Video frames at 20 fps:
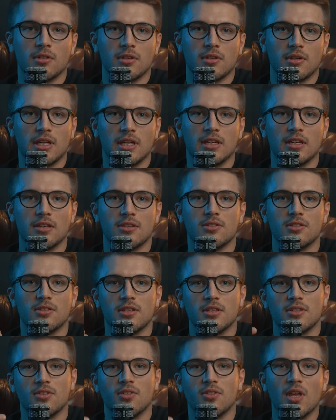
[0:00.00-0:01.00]
And it's
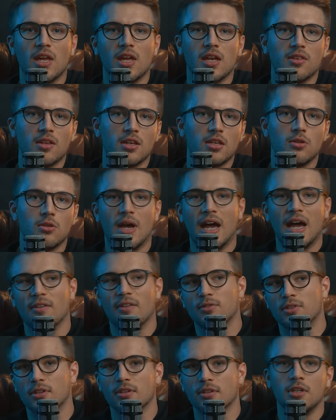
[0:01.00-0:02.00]
this thing that you have
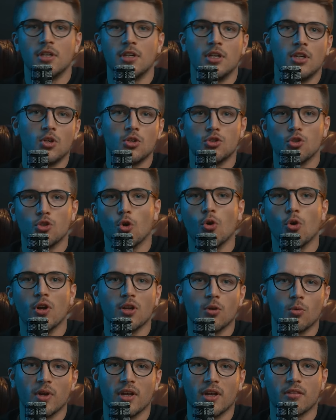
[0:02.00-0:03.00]
to toil
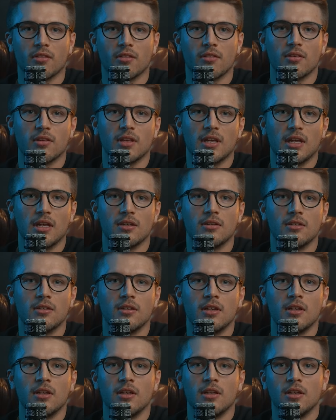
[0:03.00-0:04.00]
with. And
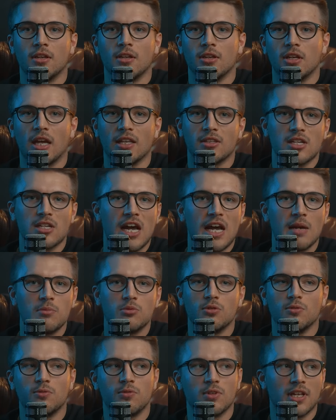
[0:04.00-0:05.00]
at times you
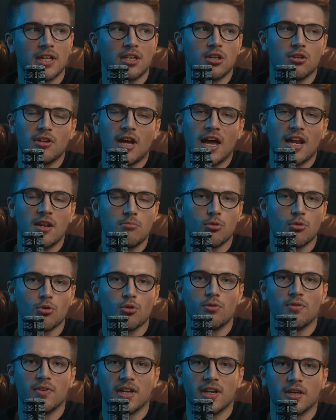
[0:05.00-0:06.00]
feel like you're not
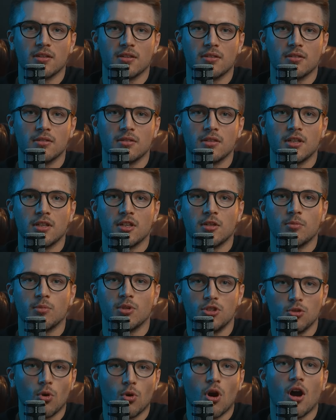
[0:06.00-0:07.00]
improving, but
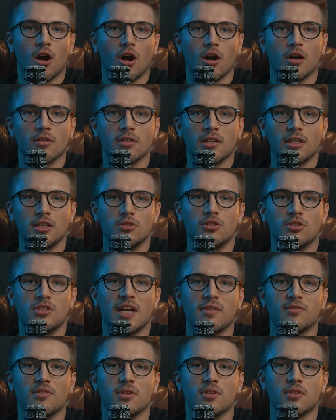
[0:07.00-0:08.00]
you are. And you just have
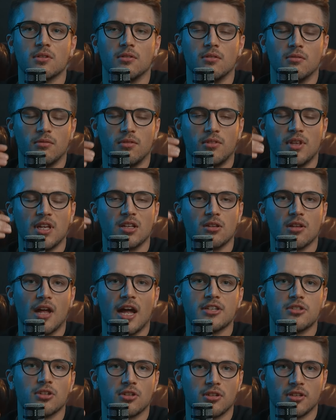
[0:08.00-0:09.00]
to think
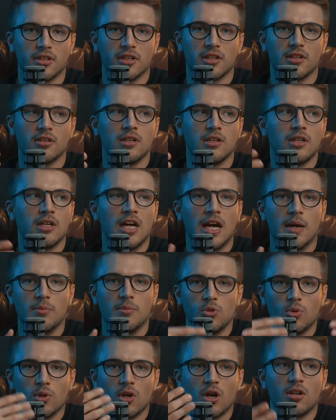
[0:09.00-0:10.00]
logically I'm
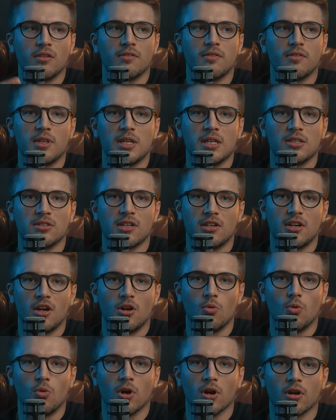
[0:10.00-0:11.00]
doing all of the things I know
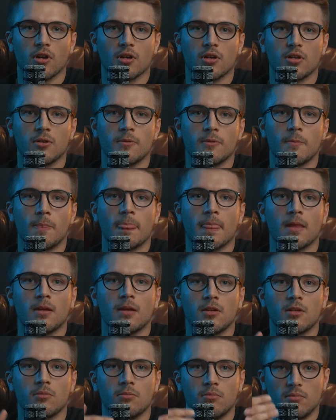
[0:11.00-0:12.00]
work.
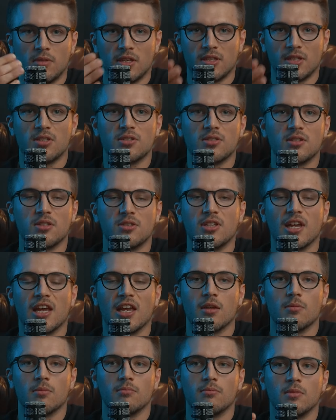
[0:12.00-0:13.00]
This is the
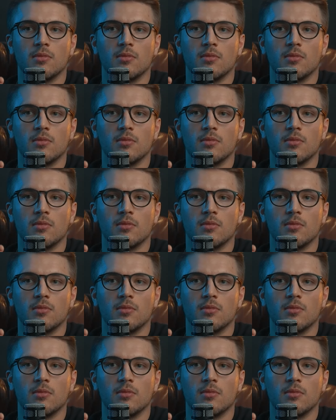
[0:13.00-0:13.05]
same.